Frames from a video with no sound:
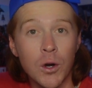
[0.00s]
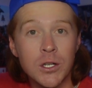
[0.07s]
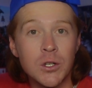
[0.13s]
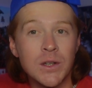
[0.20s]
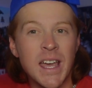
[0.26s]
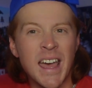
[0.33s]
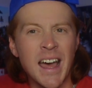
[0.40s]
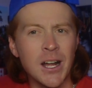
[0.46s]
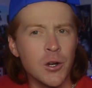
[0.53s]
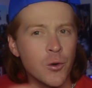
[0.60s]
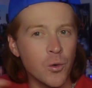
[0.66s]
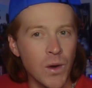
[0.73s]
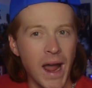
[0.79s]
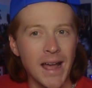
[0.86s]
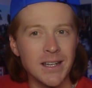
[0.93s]
to get a
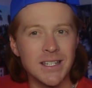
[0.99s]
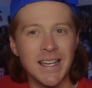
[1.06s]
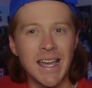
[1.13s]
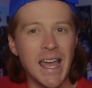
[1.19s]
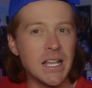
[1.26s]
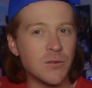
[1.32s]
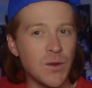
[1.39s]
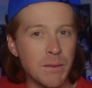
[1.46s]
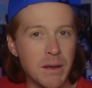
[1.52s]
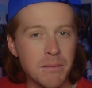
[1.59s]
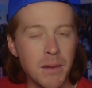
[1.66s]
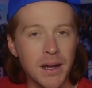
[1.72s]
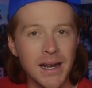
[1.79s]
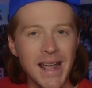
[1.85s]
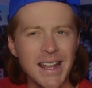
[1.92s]
grant, to get his family
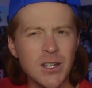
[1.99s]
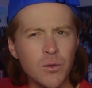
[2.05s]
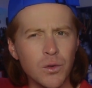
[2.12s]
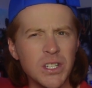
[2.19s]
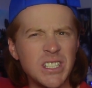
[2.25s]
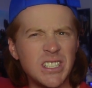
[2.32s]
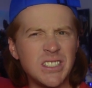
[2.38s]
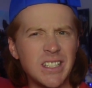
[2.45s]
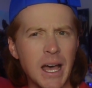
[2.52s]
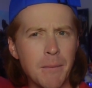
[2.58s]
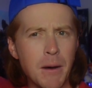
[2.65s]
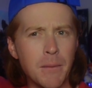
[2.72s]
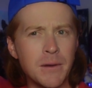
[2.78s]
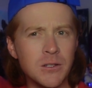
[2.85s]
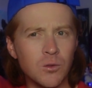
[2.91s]
money, and to really
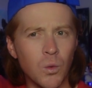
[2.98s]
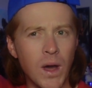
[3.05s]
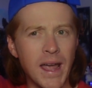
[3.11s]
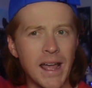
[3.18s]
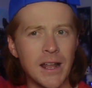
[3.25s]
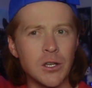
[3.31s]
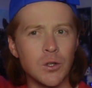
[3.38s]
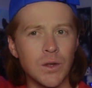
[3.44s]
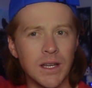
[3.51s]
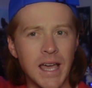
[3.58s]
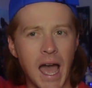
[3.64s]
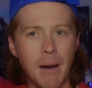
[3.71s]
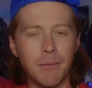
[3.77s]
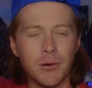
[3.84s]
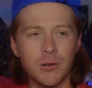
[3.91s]
step up his way into the
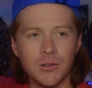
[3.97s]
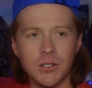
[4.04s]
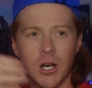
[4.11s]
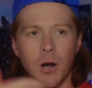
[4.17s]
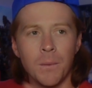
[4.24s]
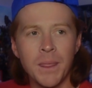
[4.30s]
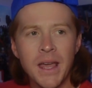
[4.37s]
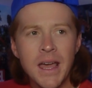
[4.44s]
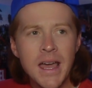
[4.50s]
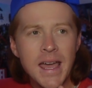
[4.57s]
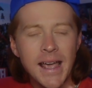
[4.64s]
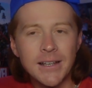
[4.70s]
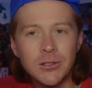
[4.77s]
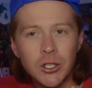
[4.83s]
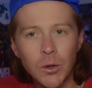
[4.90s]
capital. So
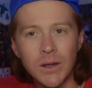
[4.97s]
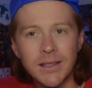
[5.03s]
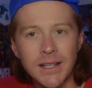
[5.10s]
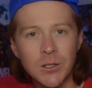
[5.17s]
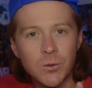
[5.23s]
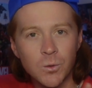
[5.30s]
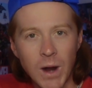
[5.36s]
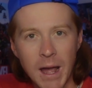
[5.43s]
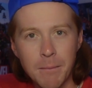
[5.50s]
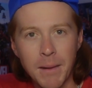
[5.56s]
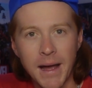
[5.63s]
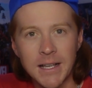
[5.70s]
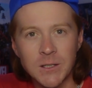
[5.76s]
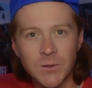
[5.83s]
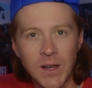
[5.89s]
he's doing things right
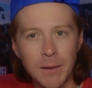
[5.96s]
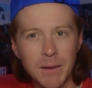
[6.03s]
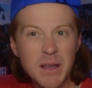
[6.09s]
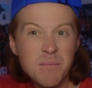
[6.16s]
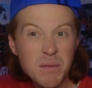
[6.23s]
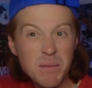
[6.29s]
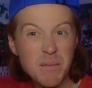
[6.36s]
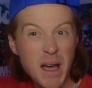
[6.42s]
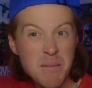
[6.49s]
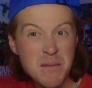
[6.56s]
by his family, but might